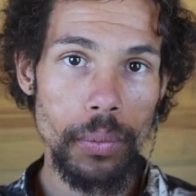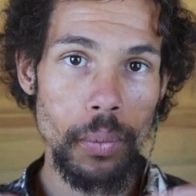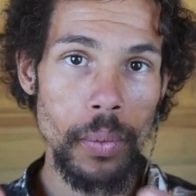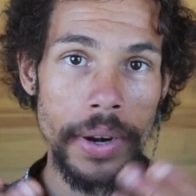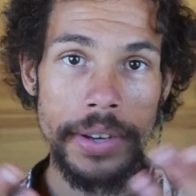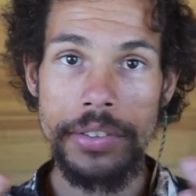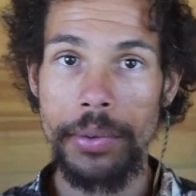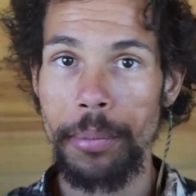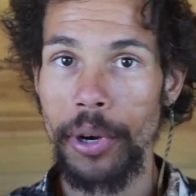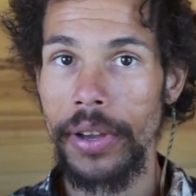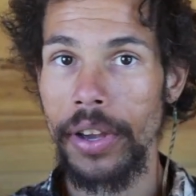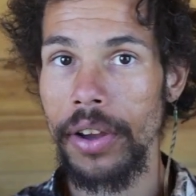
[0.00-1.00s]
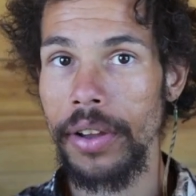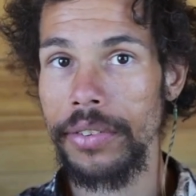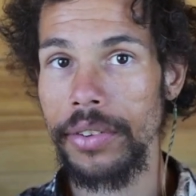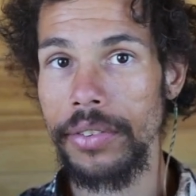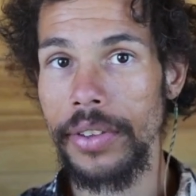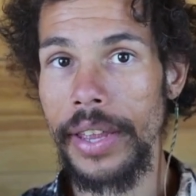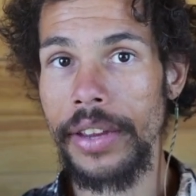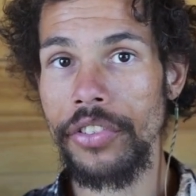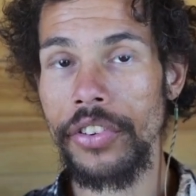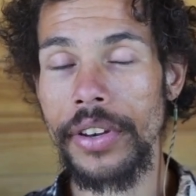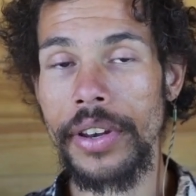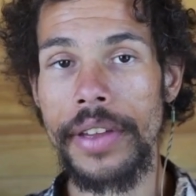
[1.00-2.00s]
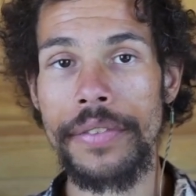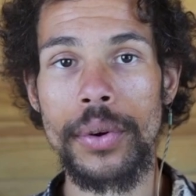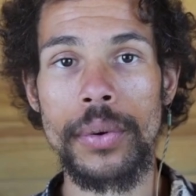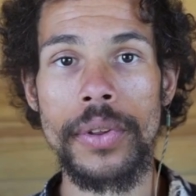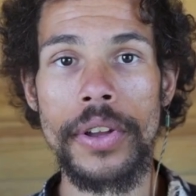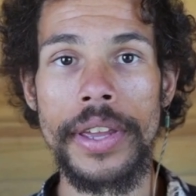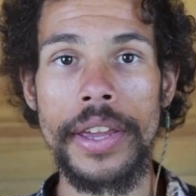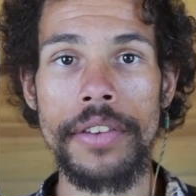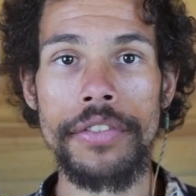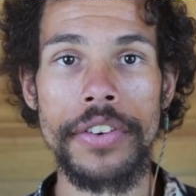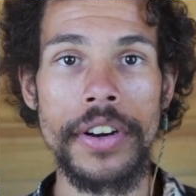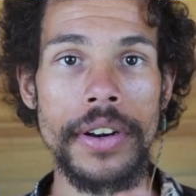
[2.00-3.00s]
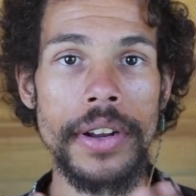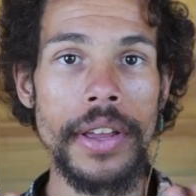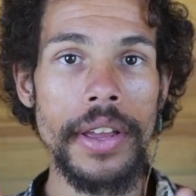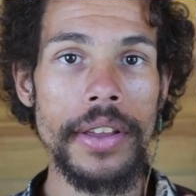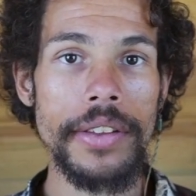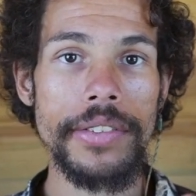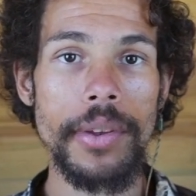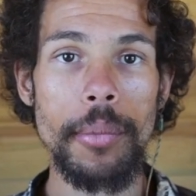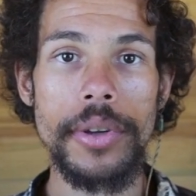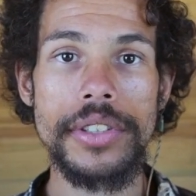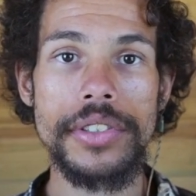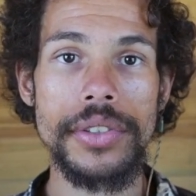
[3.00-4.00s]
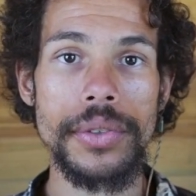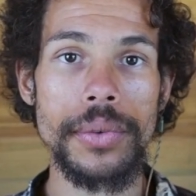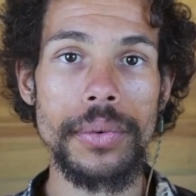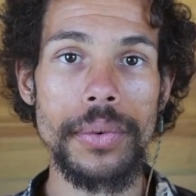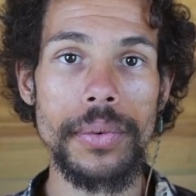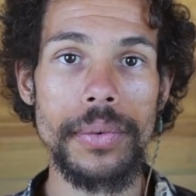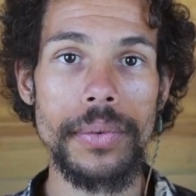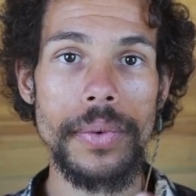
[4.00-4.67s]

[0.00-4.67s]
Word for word: wanted to book a consultation, if you're looking for someone to